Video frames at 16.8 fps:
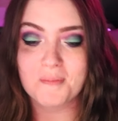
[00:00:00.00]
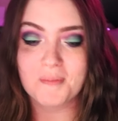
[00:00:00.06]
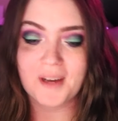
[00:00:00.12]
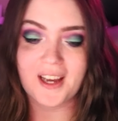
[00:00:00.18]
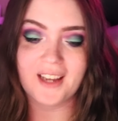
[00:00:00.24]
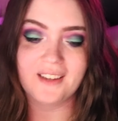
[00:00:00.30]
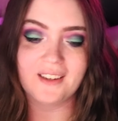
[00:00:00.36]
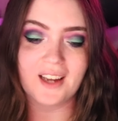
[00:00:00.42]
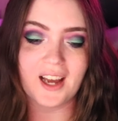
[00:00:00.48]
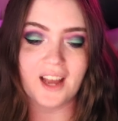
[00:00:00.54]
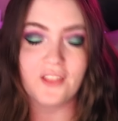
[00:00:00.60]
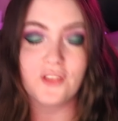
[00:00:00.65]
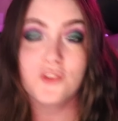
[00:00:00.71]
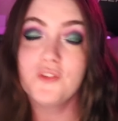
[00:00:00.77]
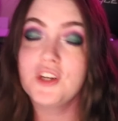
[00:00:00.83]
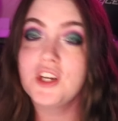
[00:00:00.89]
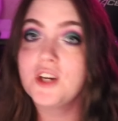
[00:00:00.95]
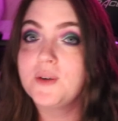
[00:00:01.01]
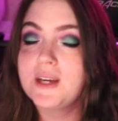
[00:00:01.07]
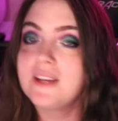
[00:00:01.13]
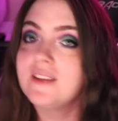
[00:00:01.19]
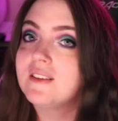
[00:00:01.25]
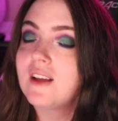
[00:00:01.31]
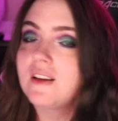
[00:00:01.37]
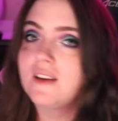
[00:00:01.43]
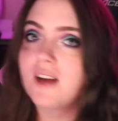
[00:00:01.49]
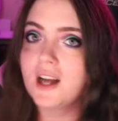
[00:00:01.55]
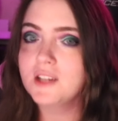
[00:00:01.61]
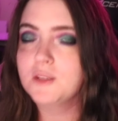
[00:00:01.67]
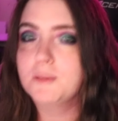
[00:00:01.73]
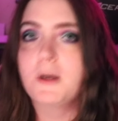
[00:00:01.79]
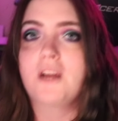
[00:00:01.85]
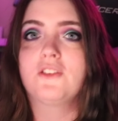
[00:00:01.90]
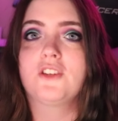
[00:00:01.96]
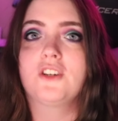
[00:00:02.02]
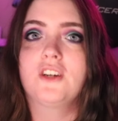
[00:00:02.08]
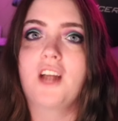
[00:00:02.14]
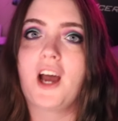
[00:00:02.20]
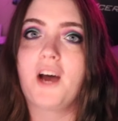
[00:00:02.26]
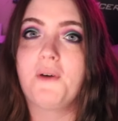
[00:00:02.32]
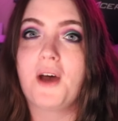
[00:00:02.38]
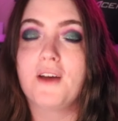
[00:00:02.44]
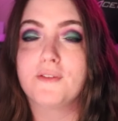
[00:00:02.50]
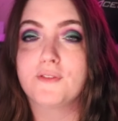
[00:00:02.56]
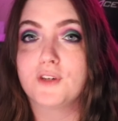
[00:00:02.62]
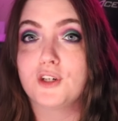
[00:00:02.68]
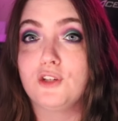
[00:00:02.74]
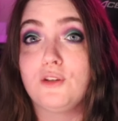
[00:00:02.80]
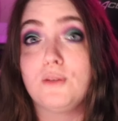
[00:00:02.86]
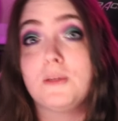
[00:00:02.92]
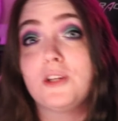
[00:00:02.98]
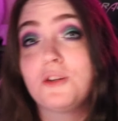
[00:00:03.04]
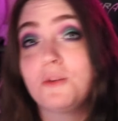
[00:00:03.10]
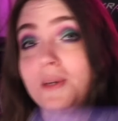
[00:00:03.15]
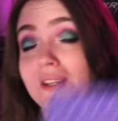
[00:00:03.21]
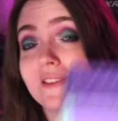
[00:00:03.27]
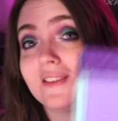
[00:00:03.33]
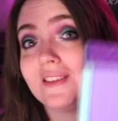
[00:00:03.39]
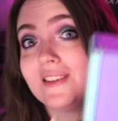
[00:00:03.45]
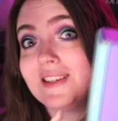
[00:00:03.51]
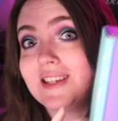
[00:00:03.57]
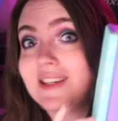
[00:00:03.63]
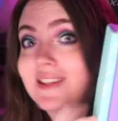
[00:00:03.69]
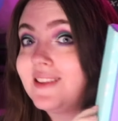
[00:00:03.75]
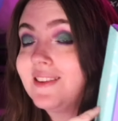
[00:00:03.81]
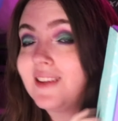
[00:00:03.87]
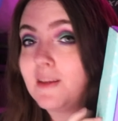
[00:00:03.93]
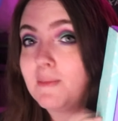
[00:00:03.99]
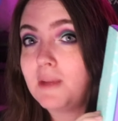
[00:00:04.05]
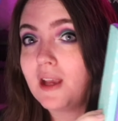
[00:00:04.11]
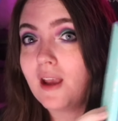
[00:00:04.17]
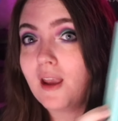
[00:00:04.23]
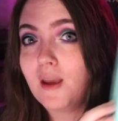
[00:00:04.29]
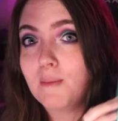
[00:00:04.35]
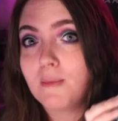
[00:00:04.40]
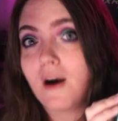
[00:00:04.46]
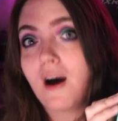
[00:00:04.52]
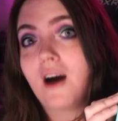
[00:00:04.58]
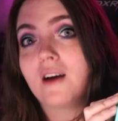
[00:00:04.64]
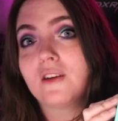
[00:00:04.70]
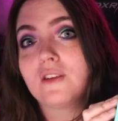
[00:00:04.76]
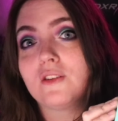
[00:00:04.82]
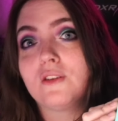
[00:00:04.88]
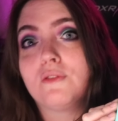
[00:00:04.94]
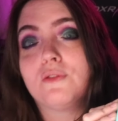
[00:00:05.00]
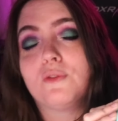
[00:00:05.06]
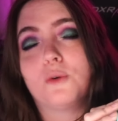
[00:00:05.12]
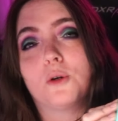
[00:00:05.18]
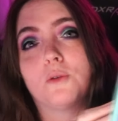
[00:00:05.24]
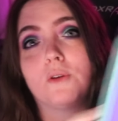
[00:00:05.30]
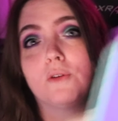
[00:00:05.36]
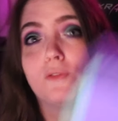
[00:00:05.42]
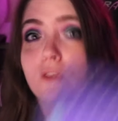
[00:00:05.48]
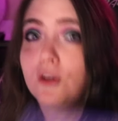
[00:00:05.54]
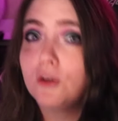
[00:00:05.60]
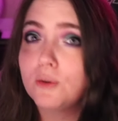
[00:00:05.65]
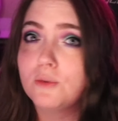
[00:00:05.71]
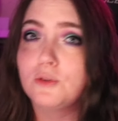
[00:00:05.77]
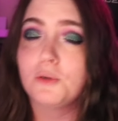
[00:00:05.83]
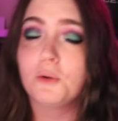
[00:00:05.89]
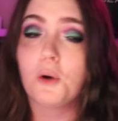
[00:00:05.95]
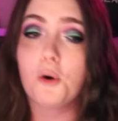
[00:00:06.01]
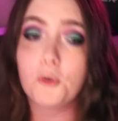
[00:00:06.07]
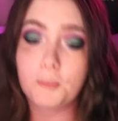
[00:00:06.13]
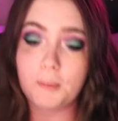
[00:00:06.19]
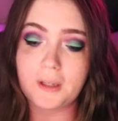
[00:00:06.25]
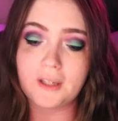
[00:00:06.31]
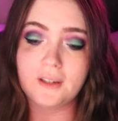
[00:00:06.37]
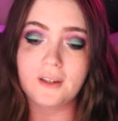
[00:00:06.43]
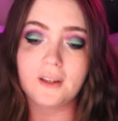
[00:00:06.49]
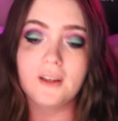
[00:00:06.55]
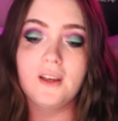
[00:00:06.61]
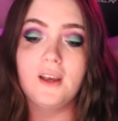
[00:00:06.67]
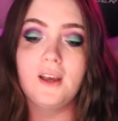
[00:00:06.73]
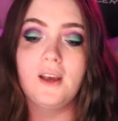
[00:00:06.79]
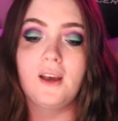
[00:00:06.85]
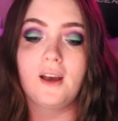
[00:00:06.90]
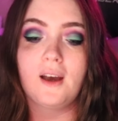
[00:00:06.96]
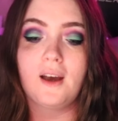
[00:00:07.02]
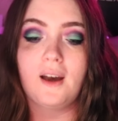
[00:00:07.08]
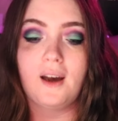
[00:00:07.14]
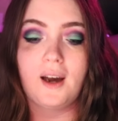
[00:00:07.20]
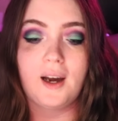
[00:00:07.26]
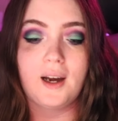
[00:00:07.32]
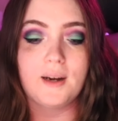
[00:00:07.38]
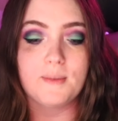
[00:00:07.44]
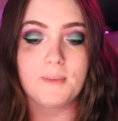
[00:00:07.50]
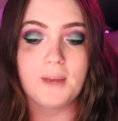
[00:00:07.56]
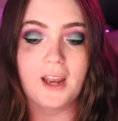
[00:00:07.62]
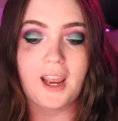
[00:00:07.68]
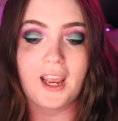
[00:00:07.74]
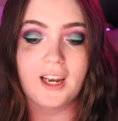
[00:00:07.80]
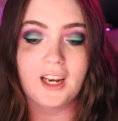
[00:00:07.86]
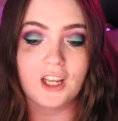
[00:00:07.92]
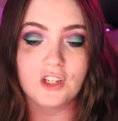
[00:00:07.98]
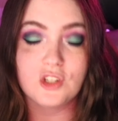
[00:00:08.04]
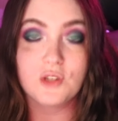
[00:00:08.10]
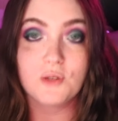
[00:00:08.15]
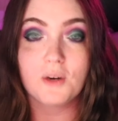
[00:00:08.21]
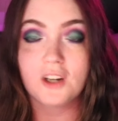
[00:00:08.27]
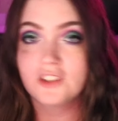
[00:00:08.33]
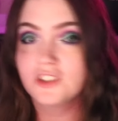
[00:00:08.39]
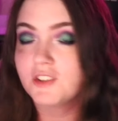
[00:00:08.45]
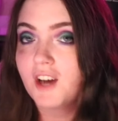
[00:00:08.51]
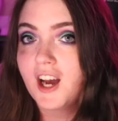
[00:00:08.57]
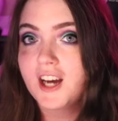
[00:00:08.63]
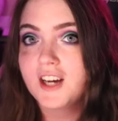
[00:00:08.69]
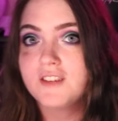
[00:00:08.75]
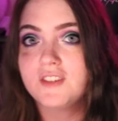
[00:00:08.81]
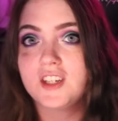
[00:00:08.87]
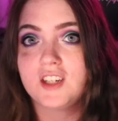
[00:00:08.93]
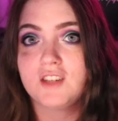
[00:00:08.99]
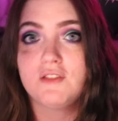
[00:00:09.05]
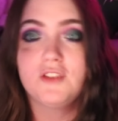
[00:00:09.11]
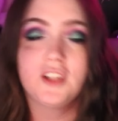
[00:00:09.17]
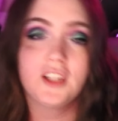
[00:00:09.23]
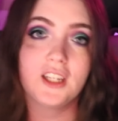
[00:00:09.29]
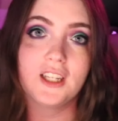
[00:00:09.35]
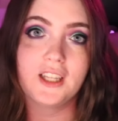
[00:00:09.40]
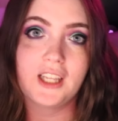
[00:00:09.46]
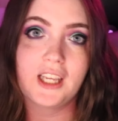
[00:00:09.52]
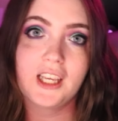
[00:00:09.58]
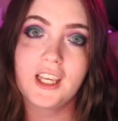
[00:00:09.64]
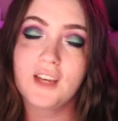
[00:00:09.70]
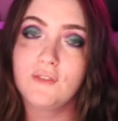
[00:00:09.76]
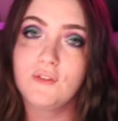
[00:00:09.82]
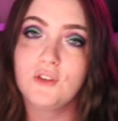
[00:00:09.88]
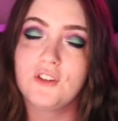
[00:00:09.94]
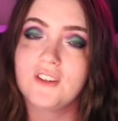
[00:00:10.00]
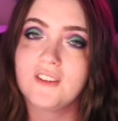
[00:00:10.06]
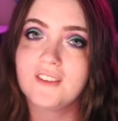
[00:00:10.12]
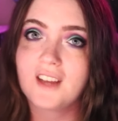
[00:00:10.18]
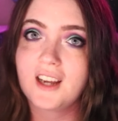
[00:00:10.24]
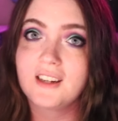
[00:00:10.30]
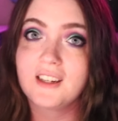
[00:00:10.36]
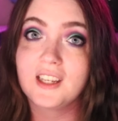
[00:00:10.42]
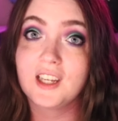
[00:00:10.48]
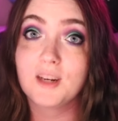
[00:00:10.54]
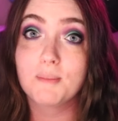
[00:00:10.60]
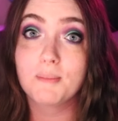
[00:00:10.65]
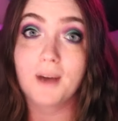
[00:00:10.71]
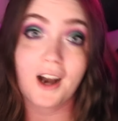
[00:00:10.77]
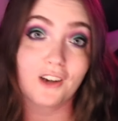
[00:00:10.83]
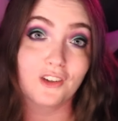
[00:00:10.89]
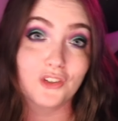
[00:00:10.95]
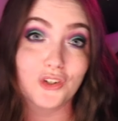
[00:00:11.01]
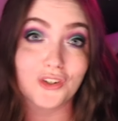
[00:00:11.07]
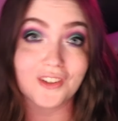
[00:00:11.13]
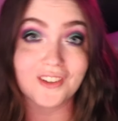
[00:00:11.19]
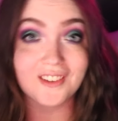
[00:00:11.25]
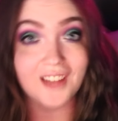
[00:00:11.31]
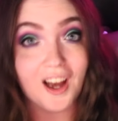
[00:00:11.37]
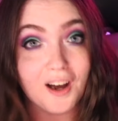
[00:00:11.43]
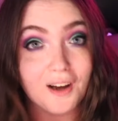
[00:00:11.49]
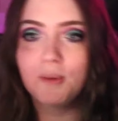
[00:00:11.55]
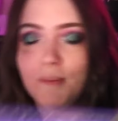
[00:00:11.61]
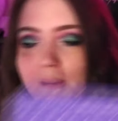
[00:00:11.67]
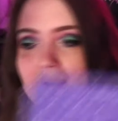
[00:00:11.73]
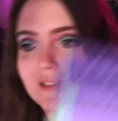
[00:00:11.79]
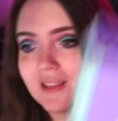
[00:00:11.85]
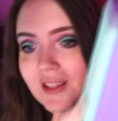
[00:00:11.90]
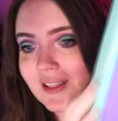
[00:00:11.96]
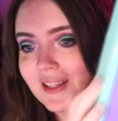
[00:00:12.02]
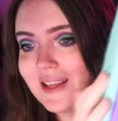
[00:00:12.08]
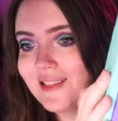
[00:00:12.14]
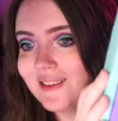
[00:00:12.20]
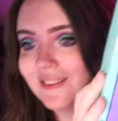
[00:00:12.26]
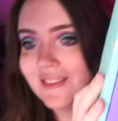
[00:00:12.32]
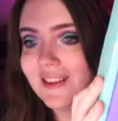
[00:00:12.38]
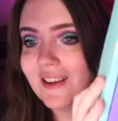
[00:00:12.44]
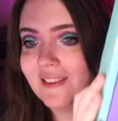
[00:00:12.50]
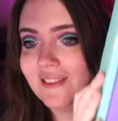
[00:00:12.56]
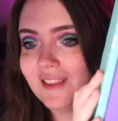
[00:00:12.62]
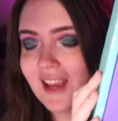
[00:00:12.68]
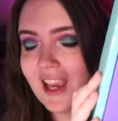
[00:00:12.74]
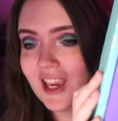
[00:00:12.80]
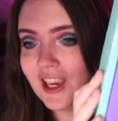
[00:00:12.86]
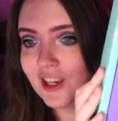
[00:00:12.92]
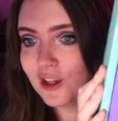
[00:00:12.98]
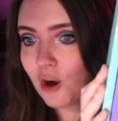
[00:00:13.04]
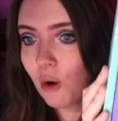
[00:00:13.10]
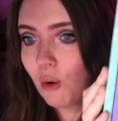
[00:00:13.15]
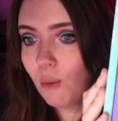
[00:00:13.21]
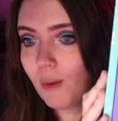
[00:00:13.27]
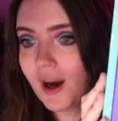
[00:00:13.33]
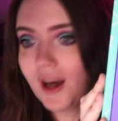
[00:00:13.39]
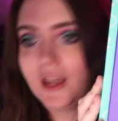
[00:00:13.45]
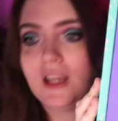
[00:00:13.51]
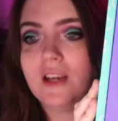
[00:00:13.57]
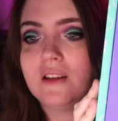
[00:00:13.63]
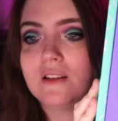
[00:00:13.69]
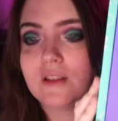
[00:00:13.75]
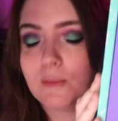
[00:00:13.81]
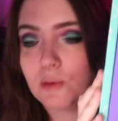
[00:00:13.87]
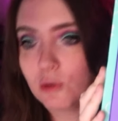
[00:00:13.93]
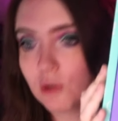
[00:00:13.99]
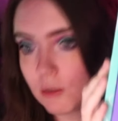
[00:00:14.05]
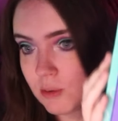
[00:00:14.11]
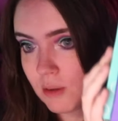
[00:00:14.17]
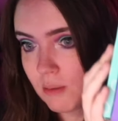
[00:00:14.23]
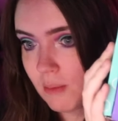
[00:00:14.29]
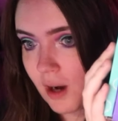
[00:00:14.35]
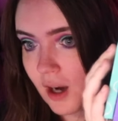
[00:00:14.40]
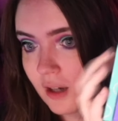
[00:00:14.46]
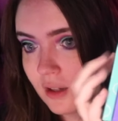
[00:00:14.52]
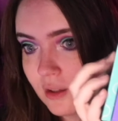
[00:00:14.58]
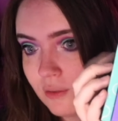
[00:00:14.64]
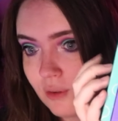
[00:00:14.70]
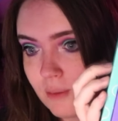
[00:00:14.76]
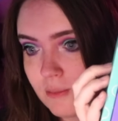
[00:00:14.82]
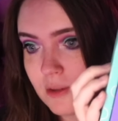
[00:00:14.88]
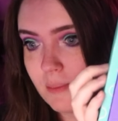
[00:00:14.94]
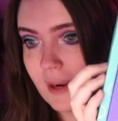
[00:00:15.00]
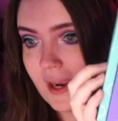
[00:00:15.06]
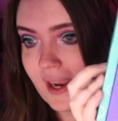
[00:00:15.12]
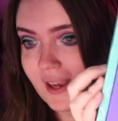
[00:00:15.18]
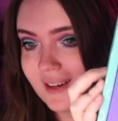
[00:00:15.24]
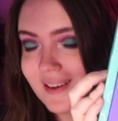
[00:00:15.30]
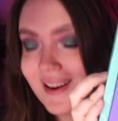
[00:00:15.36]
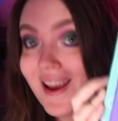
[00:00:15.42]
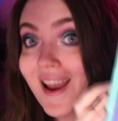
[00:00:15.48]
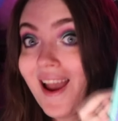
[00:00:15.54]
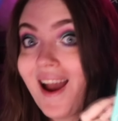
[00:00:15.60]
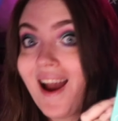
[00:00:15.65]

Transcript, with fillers: But uh, this video is not sponsored, however, YumeTwins did send me a box for review to open. Um, and I do also have an affiliate link if you decide to get a box yourself. But basically, this is a kawaii subscription box from Japan,